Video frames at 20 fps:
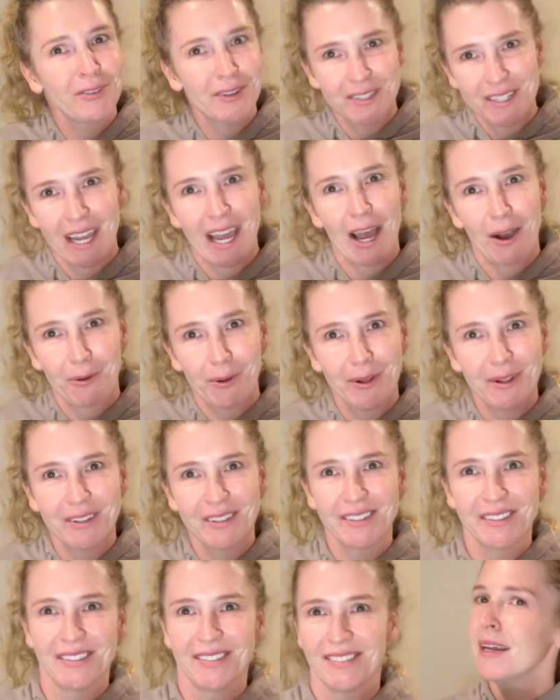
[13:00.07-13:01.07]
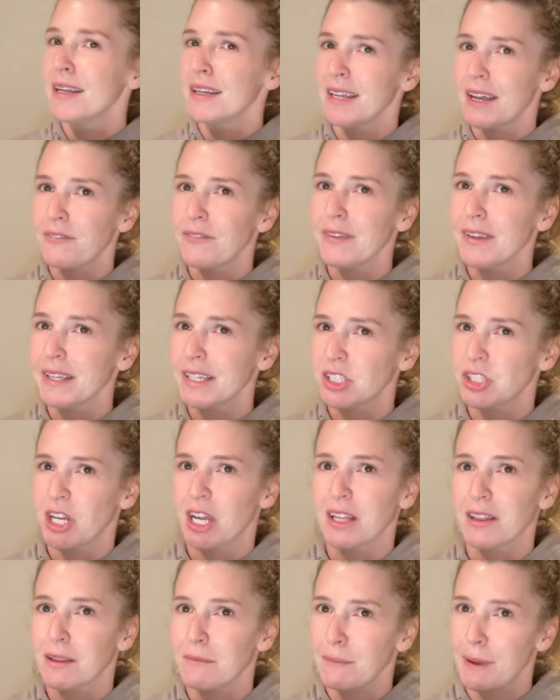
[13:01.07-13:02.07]
towel. Definitely
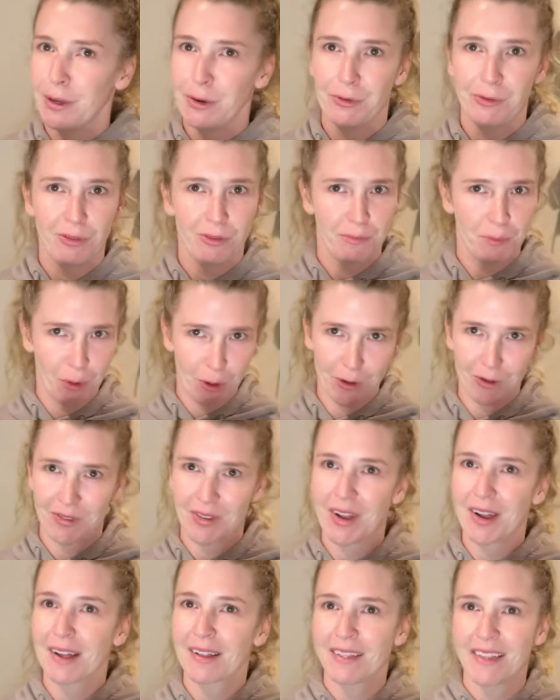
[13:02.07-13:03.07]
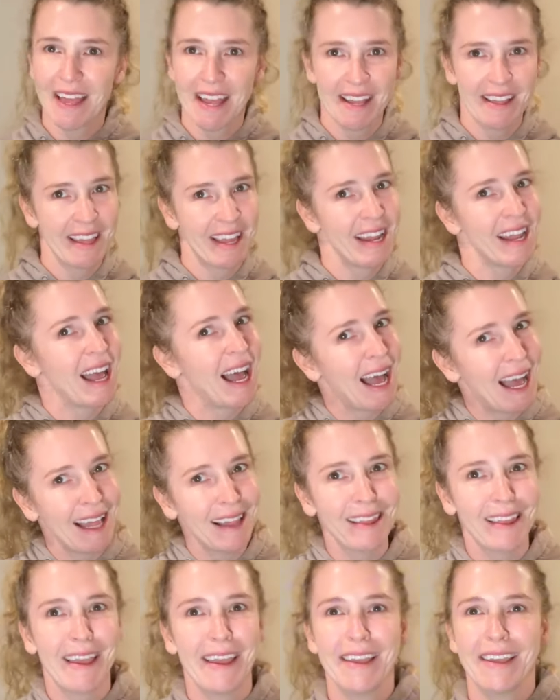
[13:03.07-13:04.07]
check them out. Sports dog like it. I
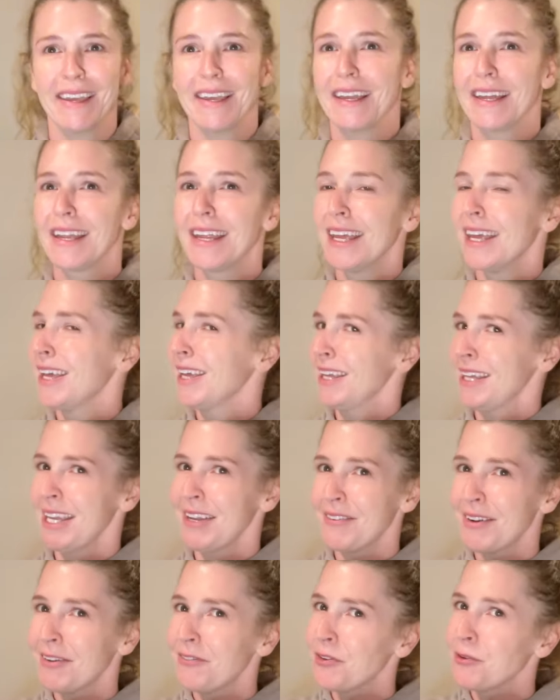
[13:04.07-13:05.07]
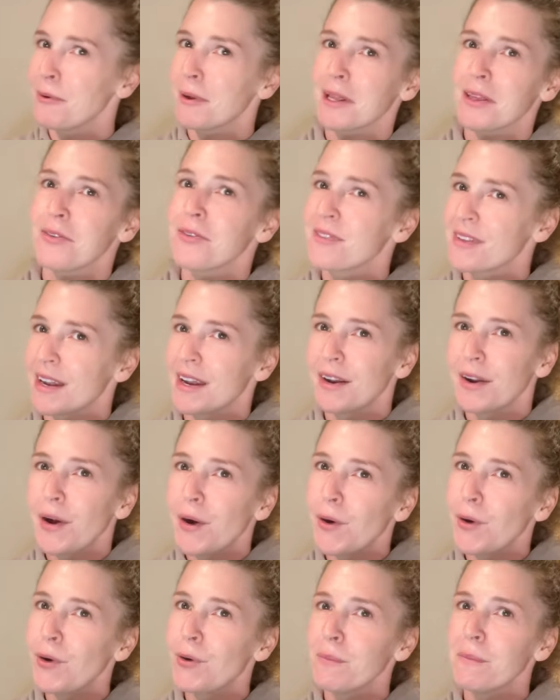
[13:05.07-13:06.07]
like it. Even if you want to use it at
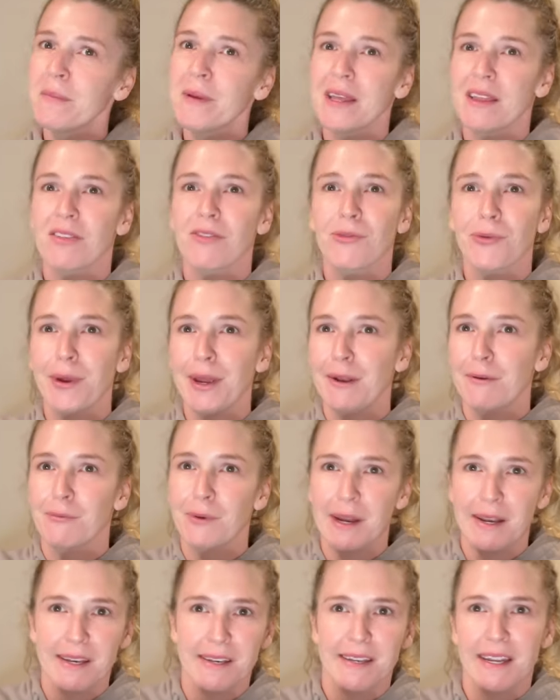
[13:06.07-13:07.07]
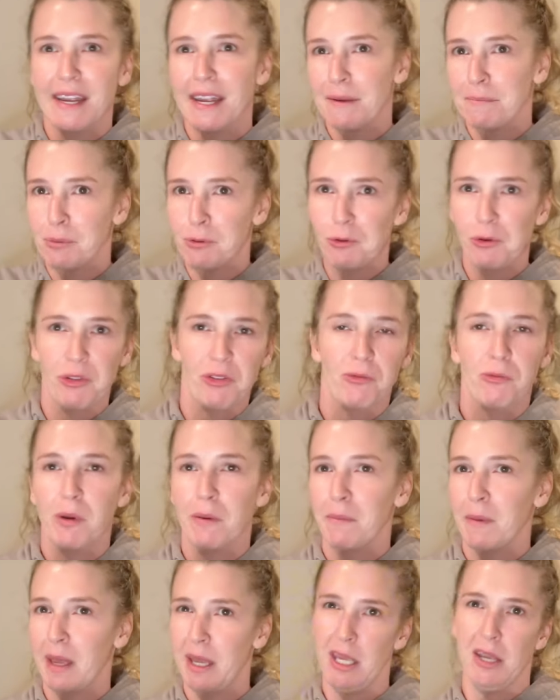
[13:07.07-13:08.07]
home, it's great. Rainy day, pool
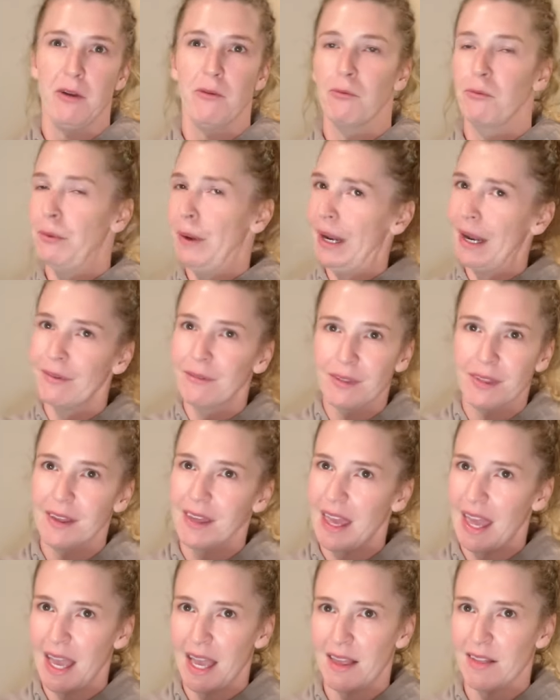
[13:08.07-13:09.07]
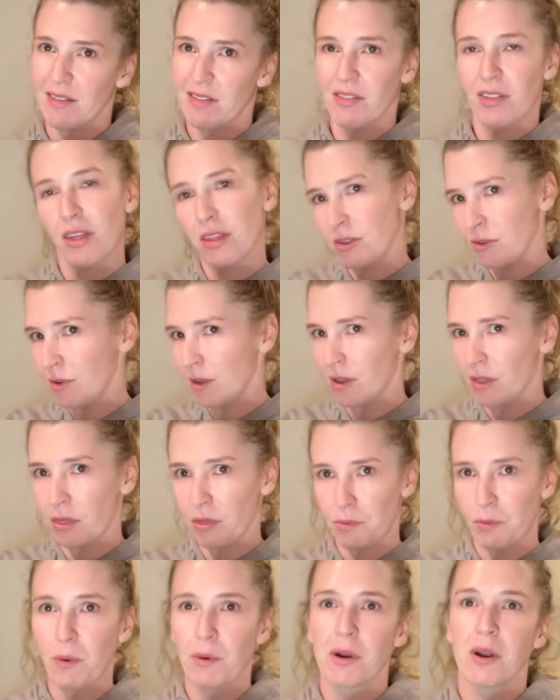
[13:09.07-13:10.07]
swimming, whatever the case, you can
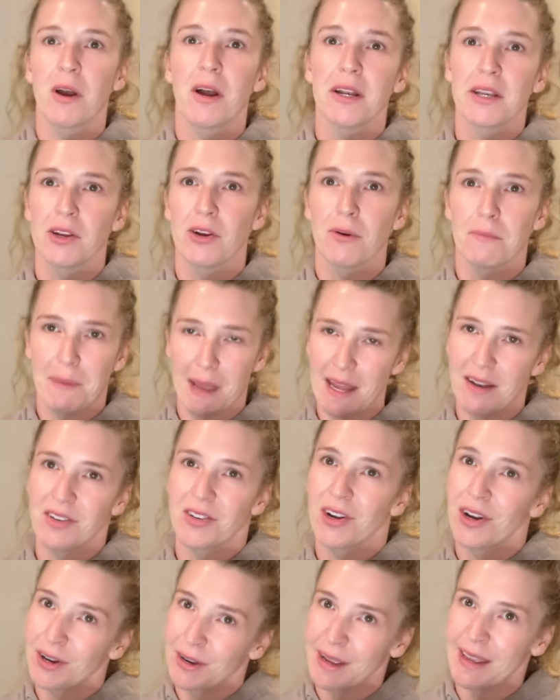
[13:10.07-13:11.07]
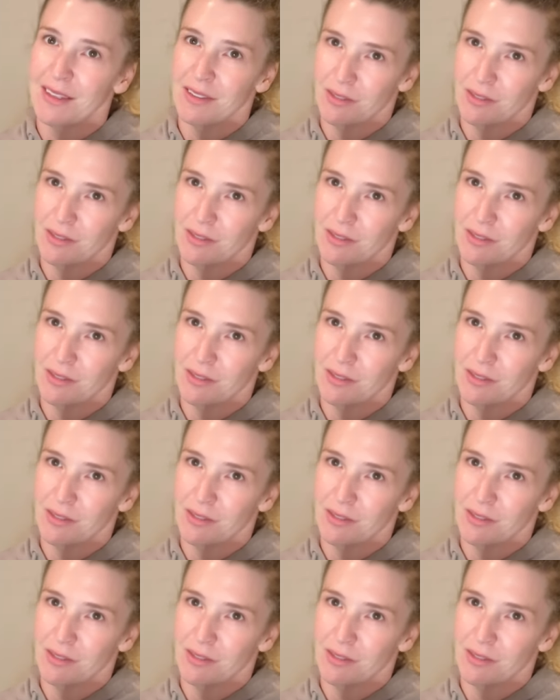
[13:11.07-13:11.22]
throw it on your pet dog as